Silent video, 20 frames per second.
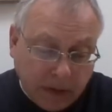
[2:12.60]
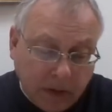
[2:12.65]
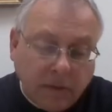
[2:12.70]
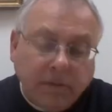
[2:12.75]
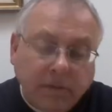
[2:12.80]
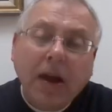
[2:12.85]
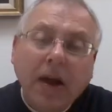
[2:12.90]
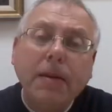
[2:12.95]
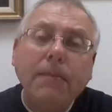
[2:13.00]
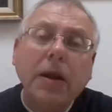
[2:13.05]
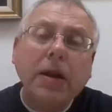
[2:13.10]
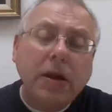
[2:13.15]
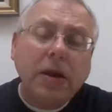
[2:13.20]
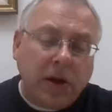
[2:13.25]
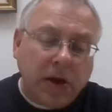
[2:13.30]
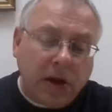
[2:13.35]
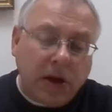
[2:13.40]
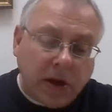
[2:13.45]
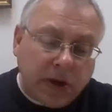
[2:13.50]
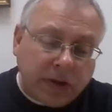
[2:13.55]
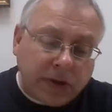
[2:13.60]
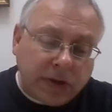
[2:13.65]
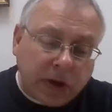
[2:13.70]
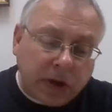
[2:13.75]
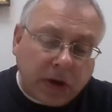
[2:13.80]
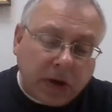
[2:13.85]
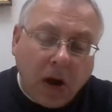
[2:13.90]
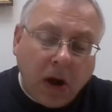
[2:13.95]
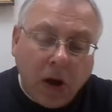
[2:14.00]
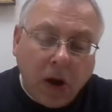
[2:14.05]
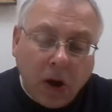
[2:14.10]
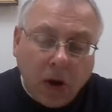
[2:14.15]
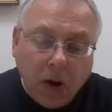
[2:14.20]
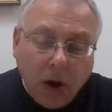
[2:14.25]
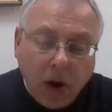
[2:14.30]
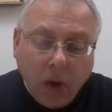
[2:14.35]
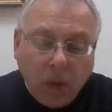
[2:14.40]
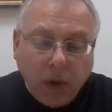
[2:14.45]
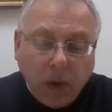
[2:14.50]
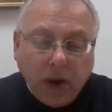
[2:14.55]
Very many years ago,
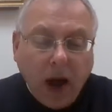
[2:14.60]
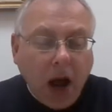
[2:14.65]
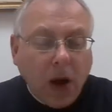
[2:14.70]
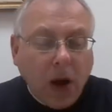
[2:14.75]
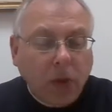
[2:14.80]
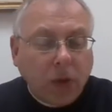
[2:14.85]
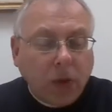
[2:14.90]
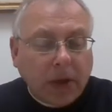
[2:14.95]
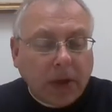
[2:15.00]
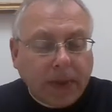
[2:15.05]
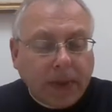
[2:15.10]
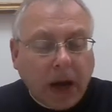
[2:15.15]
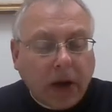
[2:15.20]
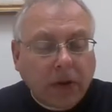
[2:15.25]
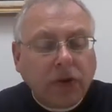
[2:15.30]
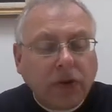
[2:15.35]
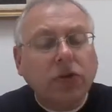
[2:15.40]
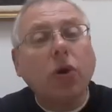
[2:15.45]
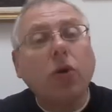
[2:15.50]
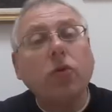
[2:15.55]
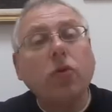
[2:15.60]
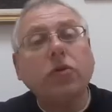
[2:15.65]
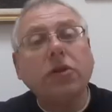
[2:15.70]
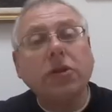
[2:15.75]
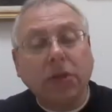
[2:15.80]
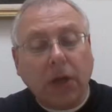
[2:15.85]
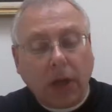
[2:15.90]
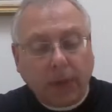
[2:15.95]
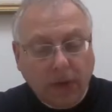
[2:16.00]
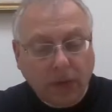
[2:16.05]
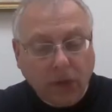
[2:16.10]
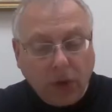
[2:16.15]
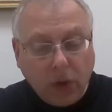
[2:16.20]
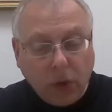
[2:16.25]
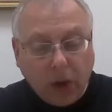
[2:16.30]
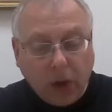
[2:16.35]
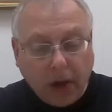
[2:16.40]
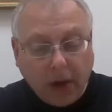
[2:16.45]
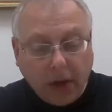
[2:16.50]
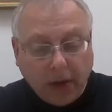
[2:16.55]
when I was about as old as some of
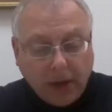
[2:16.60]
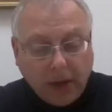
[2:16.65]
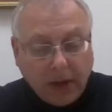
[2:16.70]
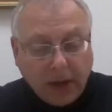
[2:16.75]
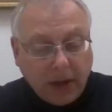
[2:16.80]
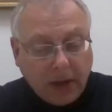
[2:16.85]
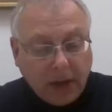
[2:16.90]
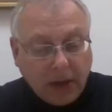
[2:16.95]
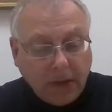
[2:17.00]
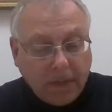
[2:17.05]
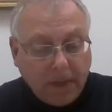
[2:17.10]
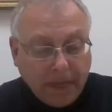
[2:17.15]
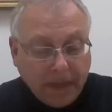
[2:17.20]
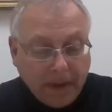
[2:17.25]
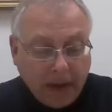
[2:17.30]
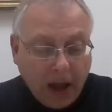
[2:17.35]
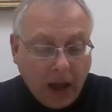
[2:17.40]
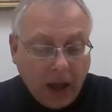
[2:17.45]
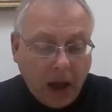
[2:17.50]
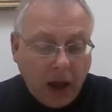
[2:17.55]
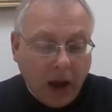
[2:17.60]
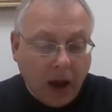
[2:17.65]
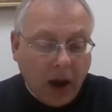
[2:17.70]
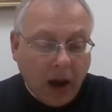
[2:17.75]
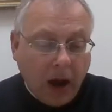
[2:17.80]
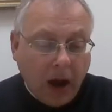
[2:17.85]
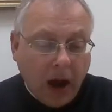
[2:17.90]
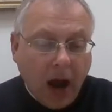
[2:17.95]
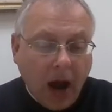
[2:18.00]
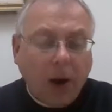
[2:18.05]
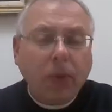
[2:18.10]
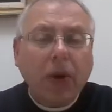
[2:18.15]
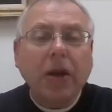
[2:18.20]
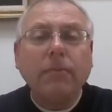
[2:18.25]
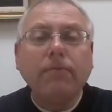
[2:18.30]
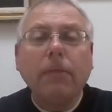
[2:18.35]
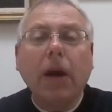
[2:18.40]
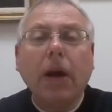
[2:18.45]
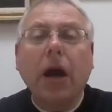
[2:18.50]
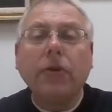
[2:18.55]
you are here, I
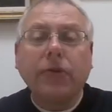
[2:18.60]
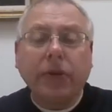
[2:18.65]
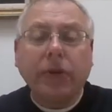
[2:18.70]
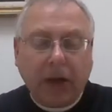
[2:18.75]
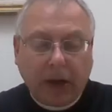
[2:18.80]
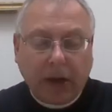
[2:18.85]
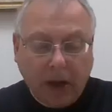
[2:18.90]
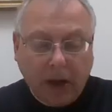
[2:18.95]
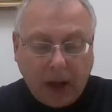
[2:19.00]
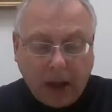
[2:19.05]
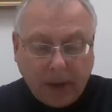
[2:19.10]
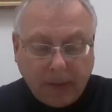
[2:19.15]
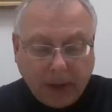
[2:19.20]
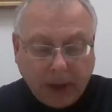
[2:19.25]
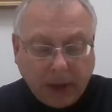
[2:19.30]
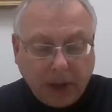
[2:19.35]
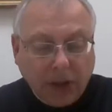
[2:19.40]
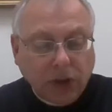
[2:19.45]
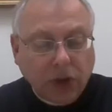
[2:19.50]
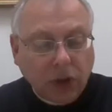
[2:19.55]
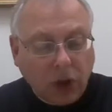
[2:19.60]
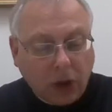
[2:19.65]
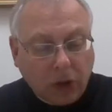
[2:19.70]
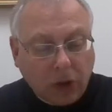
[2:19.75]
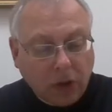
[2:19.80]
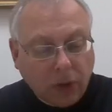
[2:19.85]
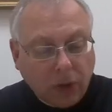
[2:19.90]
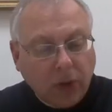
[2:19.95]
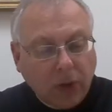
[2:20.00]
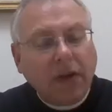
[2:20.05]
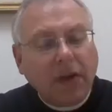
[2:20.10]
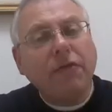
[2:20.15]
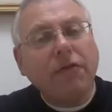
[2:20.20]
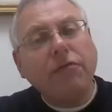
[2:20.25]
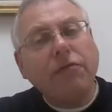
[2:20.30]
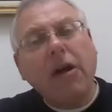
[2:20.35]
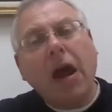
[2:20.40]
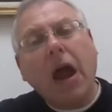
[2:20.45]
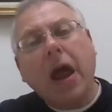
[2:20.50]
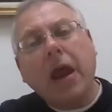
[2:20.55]
went mountain climbing in Scotland with a
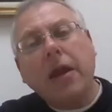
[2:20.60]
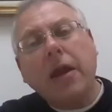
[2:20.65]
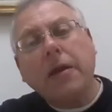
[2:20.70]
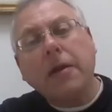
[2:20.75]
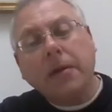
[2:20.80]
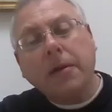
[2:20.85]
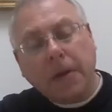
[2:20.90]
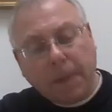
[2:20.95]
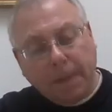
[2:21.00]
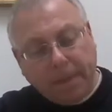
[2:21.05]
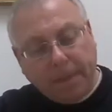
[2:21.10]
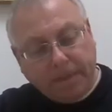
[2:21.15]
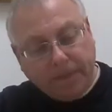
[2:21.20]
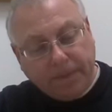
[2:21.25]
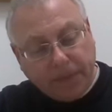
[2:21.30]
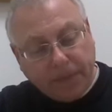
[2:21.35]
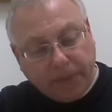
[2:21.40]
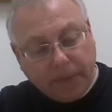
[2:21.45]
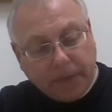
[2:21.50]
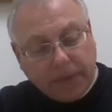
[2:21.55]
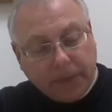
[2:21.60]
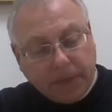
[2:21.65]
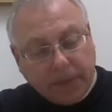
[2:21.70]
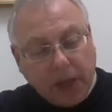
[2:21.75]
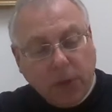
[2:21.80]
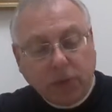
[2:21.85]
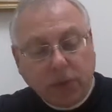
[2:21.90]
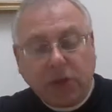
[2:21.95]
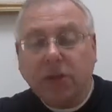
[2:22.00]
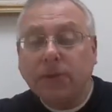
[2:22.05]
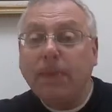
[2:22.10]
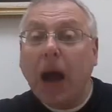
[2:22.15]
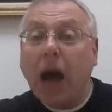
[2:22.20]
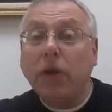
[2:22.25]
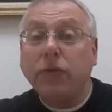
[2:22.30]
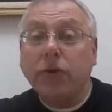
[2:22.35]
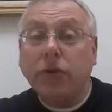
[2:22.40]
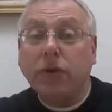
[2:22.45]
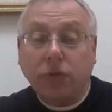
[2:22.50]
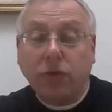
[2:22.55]
friend. There was this
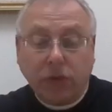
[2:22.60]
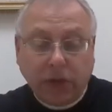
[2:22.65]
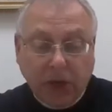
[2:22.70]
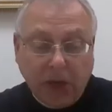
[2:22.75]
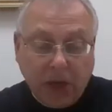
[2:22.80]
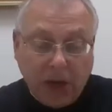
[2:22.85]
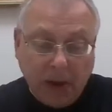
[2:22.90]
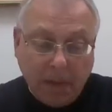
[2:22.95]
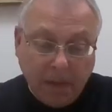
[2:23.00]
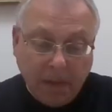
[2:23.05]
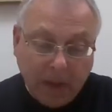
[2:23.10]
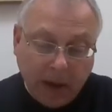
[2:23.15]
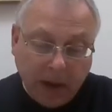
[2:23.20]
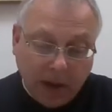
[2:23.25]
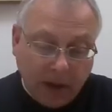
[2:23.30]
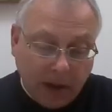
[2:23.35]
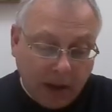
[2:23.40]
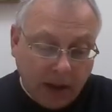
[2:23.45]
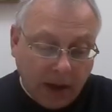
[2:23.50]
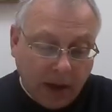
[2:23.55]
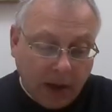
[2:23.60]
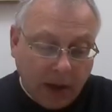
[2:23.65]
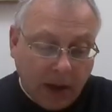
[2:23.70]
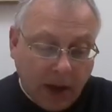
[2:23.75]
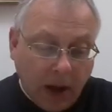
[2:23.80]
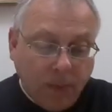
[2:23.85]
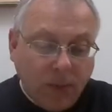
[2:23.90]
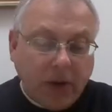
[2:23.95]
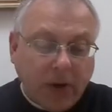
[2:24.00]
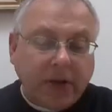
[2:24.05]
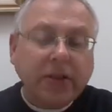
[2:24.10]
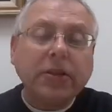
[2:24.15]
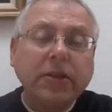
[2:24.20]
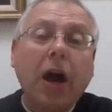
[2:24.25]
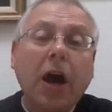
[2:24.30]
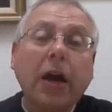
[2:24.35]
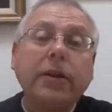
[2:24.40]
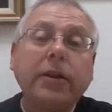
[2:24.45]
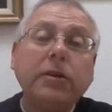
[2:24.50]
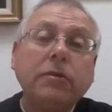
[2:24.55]
mountain, you see, and we
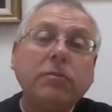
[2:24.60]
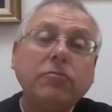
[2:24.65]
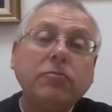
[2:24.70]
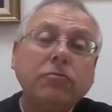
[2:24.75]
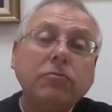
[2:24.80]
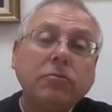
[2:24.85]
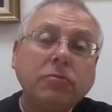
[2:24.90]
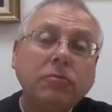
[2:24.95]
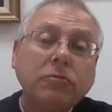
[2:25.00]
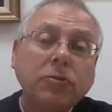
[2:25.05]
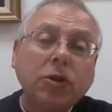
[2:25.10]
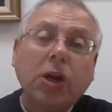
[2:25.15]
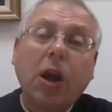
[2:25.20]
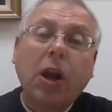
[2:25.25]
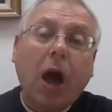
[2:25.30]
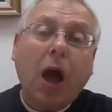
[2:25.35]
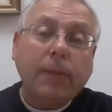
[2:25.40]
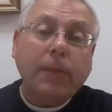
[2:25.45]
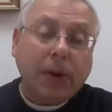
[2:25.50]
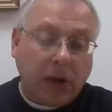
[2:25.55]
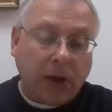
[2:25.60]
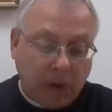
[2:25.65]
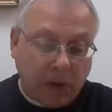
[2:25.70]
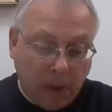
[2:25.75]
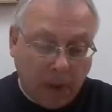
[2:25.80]
decided to climb it.